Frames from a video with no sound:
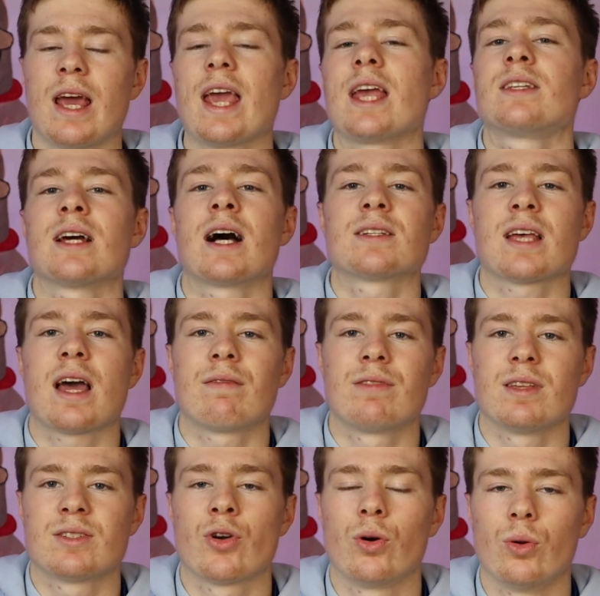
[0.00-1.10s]
He does have
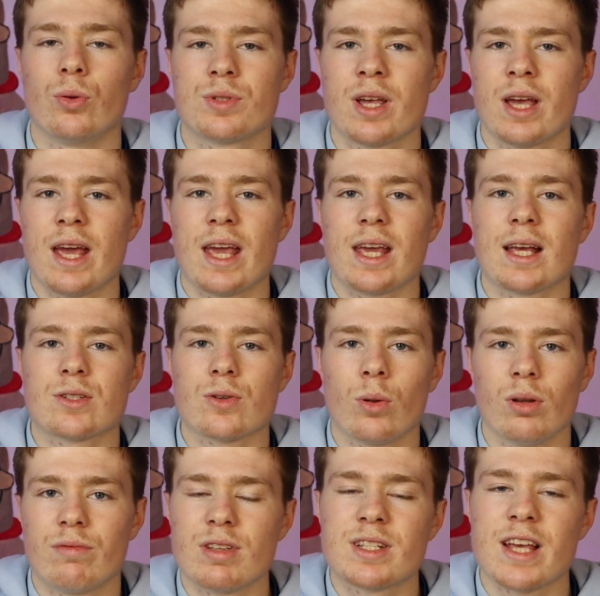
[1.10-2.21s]
the tools. He has
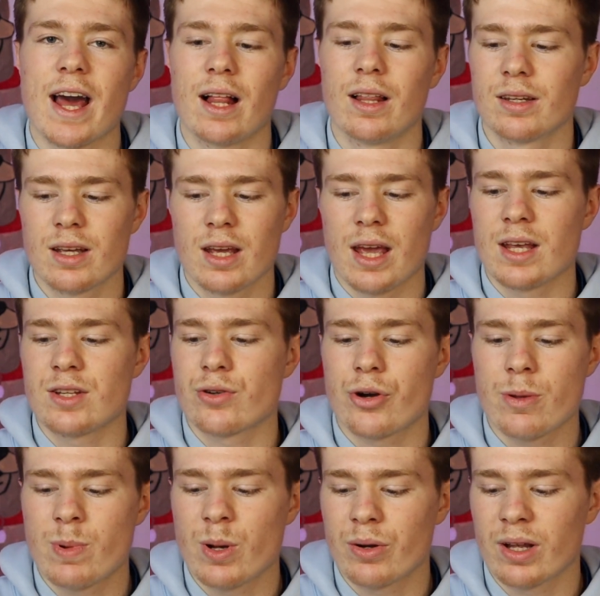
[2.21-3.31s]
all of the talent. He's
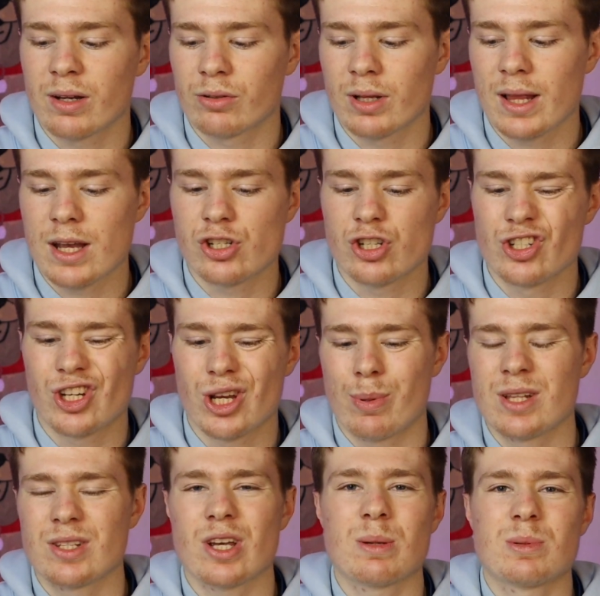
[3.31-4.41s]
already building a relationship.
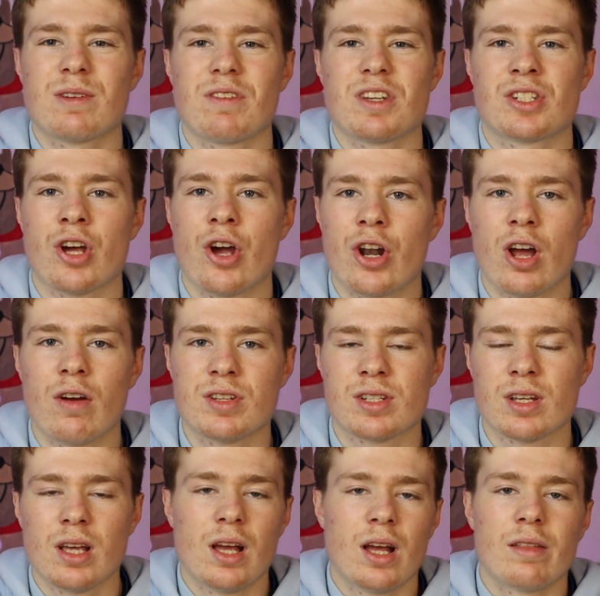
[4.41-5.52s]
In terms of his turnovers,
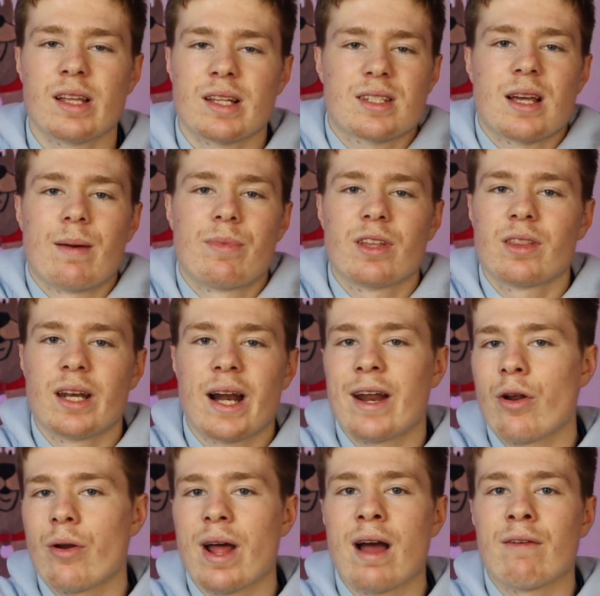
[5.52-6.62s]
that's something that I
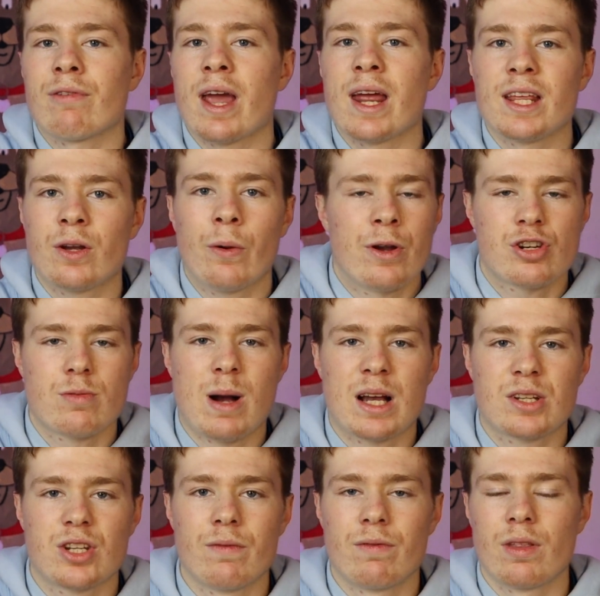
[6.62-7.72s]
don't have any question
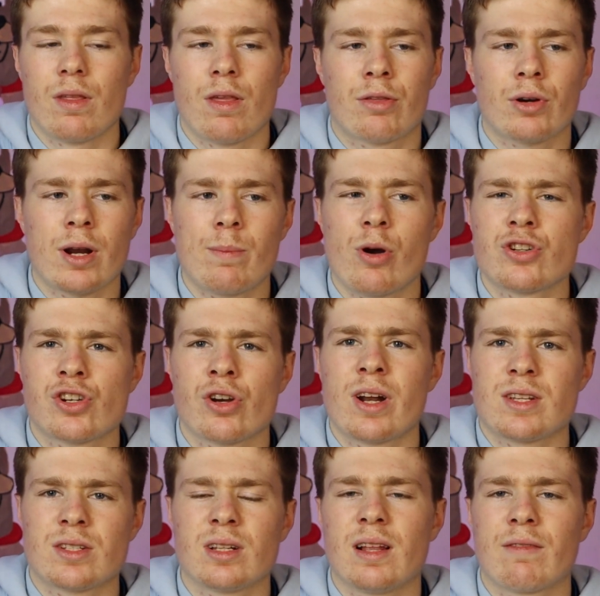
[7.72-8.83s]
marks over. The three-point shot,
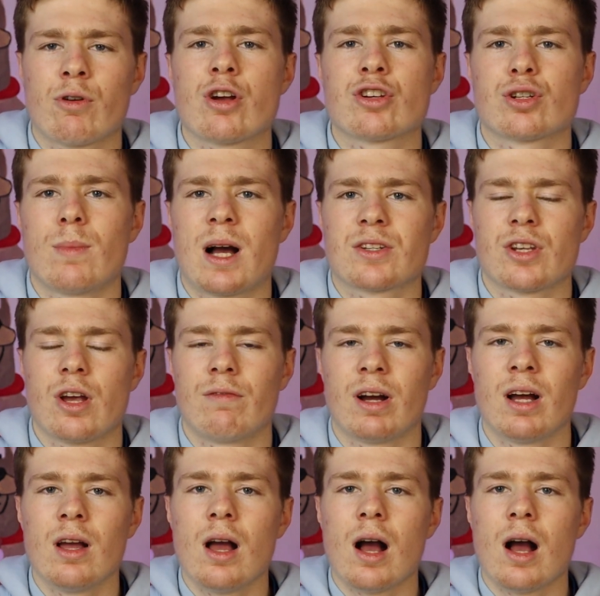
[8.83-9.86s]
I still have question marks over.